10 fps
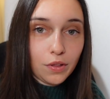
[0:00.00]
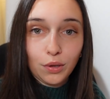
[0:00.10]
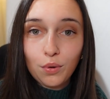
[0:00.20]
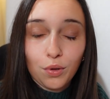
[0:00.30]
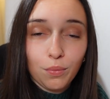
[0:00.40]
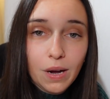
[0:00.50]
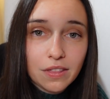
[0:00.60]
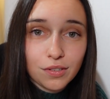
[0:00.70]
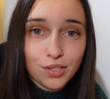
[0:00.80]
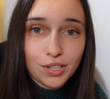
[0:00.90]
the local
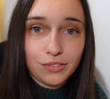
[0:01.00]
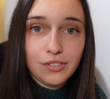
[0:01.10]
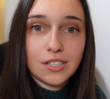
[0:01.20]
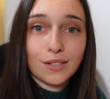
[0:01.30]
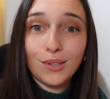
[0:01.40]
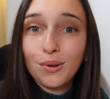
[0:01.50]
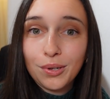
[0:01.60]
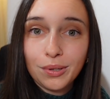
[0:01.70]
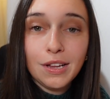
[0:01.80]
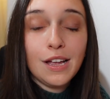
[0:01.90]
weather service,
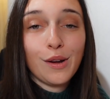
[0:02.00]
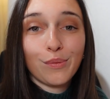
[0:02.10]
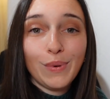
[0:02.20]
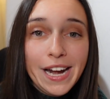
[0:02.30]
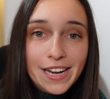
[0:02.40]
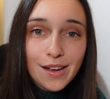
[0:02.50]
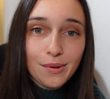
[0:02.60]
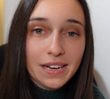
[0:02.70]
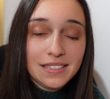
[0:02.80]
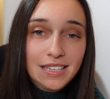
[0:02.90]
local radio
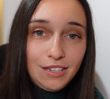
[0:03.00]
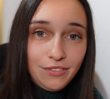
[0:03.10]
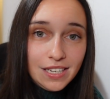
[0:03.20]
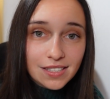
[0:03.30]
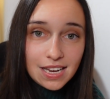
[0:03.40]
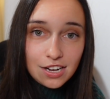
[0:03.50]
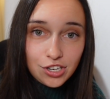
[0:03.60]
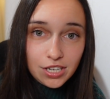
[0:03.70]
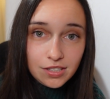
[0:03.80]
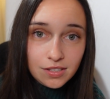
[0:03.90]
and TV
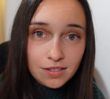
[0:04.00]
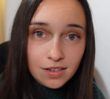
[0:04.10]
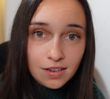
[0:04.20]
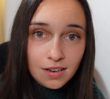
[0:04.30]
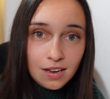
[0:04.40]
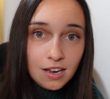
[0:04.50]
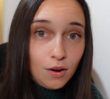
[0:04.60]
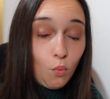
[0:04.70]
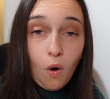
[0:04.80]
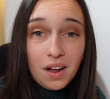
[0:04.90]
stations.
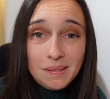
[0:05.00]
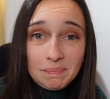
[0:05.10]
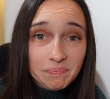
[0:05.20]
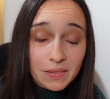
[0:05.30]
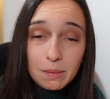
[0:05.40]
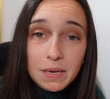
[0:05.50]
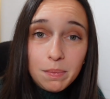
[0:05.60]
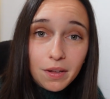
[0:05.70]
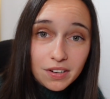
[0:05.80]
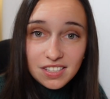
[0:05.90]
One,
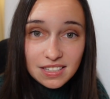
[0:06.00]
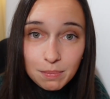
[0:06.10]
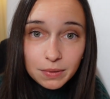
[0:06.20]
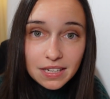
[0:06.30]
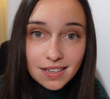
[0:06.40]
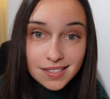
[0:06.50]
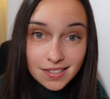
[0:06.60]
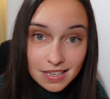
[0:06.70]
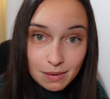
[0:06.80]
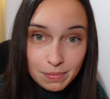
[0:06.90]
people are simply
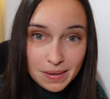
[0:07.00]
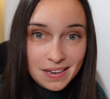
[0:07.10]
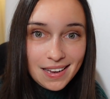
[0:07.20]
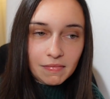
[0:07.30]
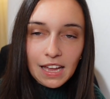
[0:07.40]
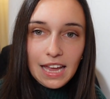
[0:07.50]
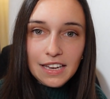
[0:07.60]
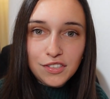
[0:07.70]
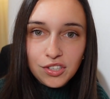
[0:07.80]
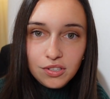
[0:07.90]
asleep.
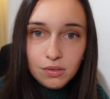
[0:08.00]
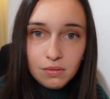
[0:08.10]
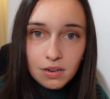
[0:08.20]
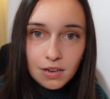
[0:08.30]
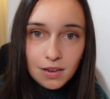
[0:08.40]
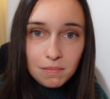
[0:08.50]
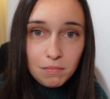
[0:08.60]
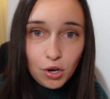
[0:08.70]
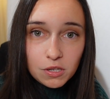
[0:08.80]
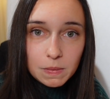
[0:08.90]
And two,
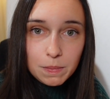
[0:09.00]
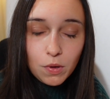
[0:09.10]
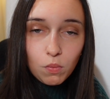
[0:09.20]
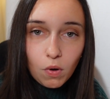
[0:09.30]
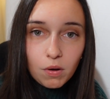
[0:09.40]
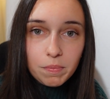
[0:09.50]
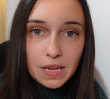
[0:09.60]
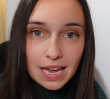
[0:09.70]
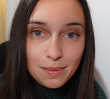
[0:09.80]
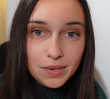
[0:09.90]
most people won't be
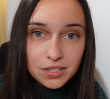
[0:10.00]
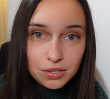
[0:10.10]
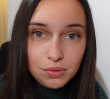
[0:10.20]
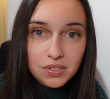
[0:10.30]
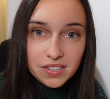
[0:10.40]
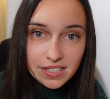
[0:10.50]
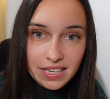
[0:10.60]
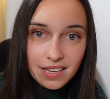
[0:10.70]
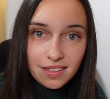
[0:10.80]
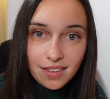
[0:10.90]
able to
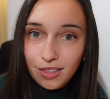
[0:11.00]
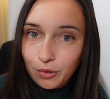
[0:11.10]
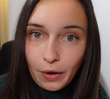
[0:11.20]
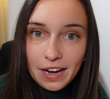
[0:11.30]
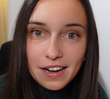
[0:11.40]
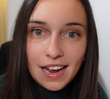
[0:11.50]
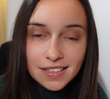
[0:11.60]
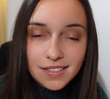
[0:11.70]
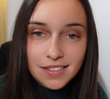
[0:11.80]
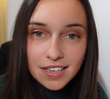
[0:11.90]
see the threat as it's